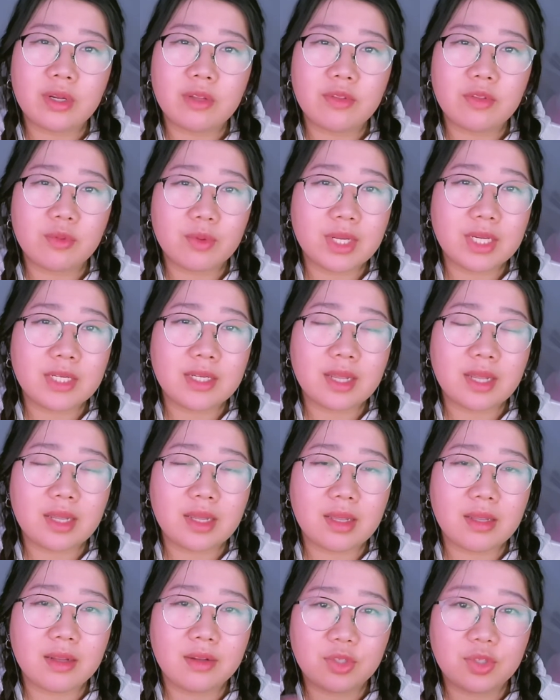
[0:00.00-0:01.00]
out of
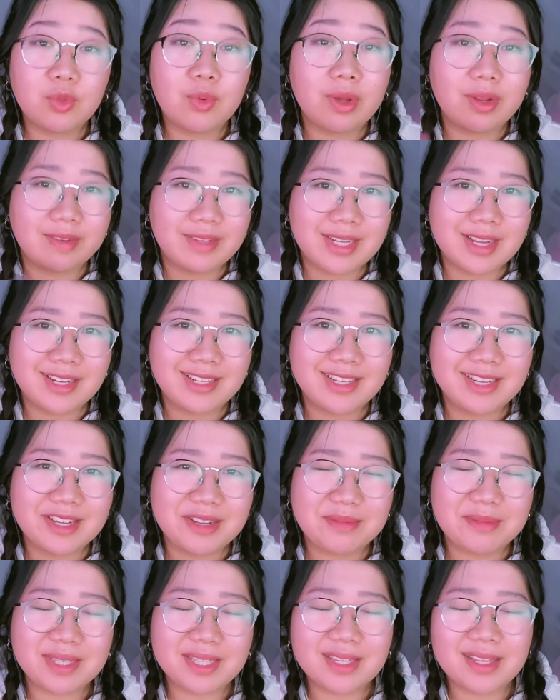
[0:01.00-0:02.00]
10
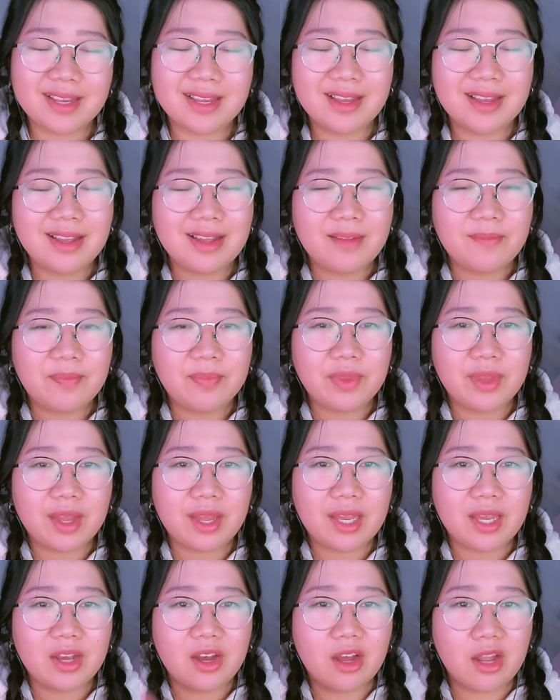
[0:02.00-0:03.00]
times
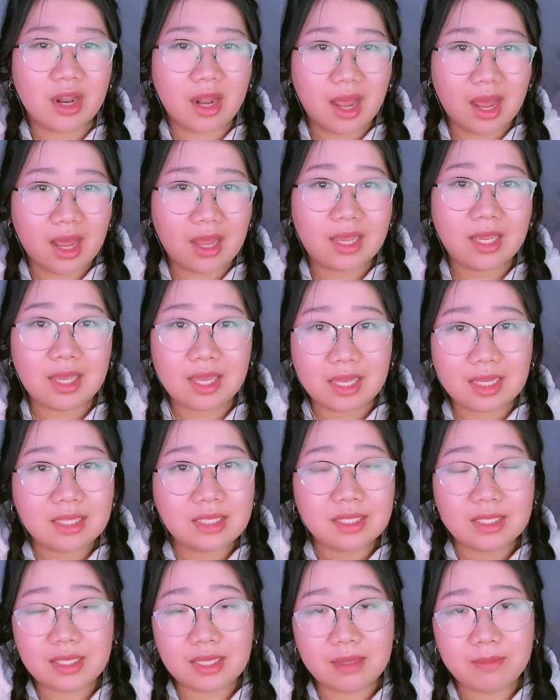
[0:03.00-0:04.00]
I got
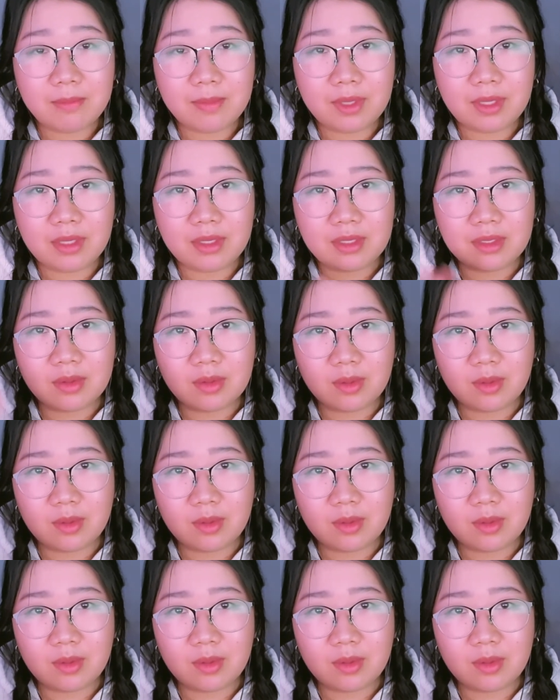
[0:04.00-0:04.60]
ISTP,